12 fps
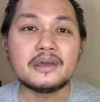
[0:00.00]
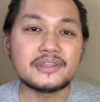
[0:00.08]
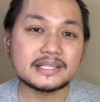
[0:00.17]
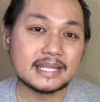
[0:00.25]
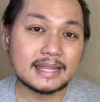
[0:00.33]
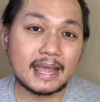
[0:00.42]

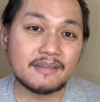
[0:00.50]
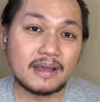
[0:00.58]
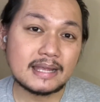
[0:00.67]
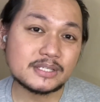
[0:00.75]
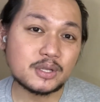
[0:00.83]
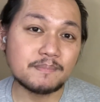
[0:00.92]
The saliva
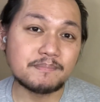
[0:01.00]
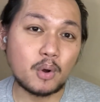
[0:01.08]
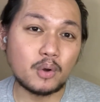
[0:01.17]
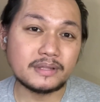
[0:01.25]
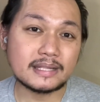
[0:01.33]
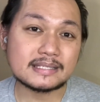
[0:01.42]
has
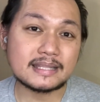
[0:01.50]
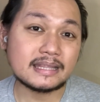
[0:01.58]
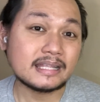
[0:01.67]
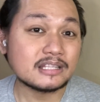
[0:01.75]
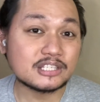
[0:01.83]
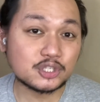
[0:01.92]
components
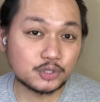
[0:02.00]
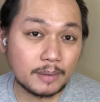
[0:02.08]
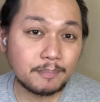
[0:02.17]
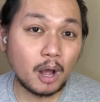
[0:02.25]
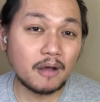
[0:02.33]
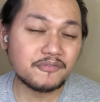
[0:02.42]
that can
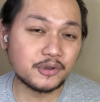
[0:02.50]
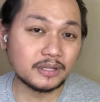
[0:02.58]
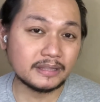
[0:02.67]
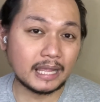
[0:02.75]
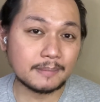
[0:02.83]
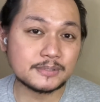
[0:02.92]
strip off your
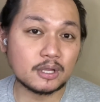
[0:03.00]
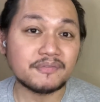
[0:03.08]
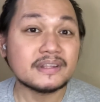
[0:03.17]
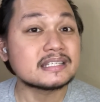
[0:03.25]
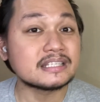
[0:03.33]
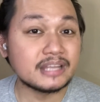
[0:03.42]
lips of
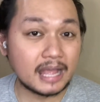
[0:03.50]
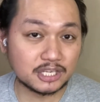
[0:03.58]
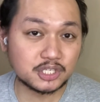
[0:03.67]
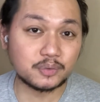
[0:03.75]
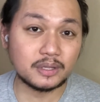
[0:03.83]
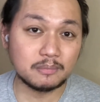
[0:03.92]
its
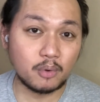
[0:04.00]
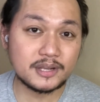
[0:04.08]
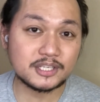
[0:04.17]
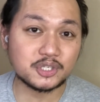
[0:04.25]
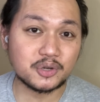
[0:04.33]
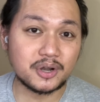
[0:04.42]
natural
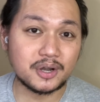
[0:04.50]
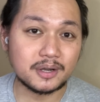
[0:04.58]
moisture.